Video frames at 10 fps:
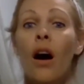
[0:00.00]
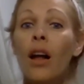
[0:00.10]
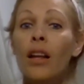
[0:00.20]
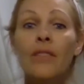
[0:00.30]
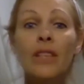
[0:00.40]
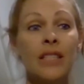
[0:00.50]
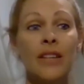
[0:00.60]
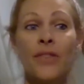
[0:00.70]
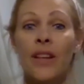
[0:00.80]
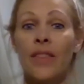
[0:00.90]
all of these
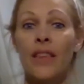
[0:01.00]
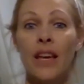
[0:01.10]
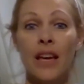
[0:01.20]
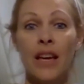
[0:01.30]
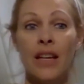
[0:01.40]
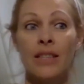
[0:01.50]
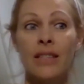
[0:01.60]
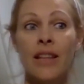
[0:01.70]
things.